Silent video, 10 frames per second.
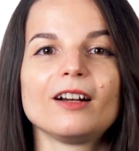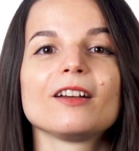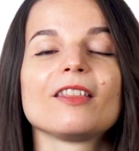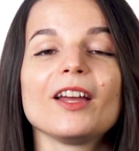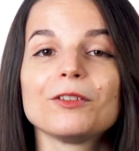
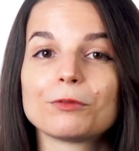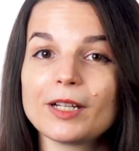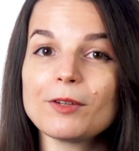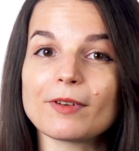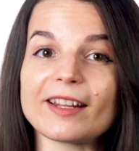Then
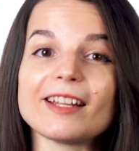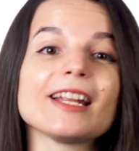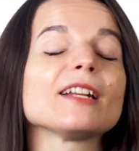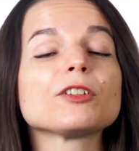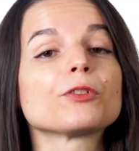reread
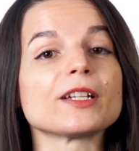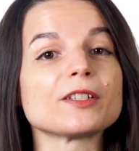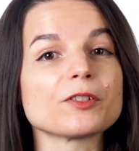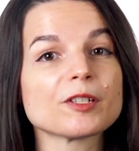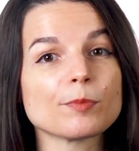and
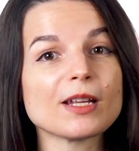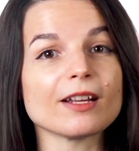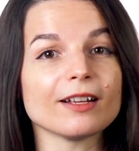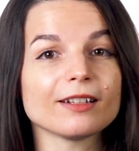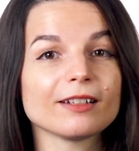increase your
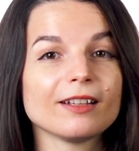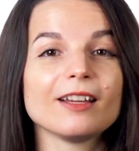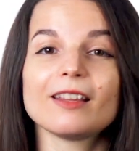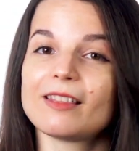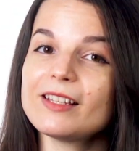speed.
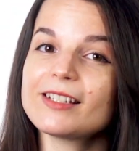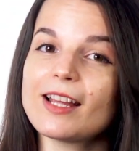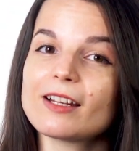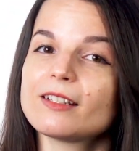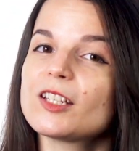This
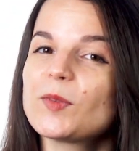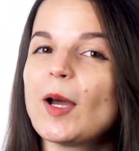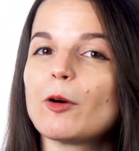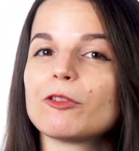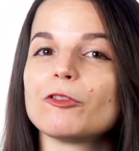tactic is
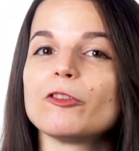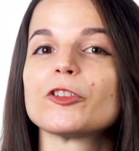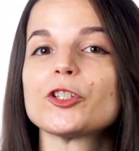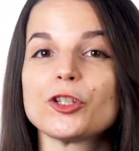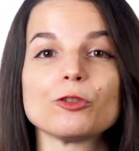powerful
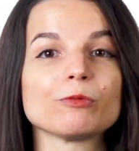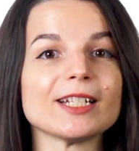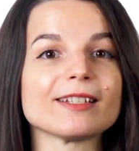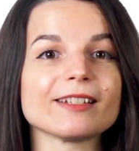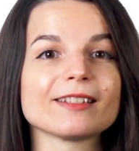for 2
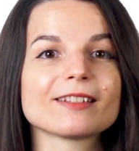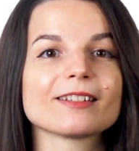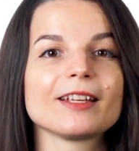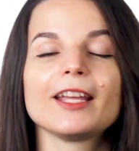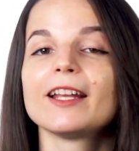
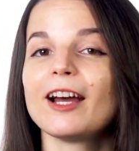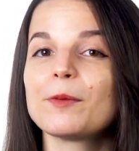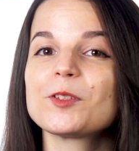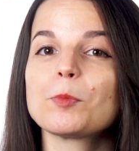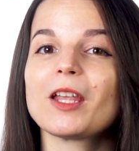reasons. It
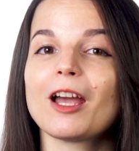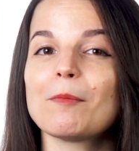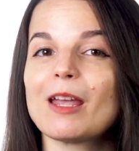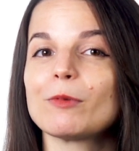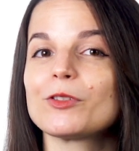helps you
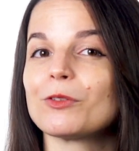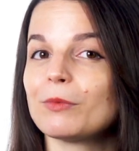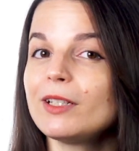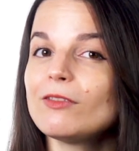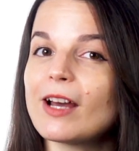become able to
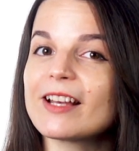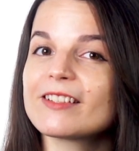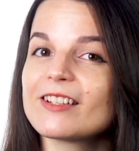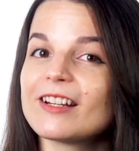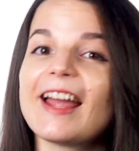read
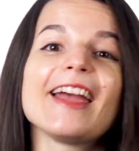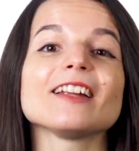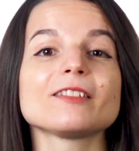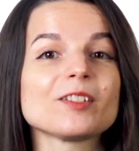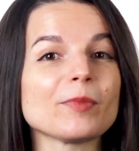faster
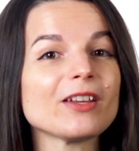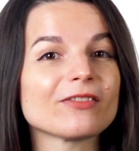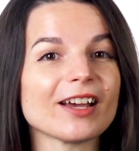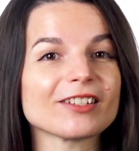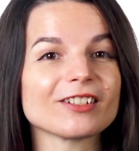and speak
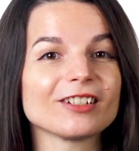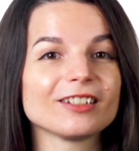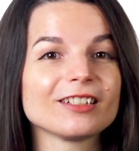faster.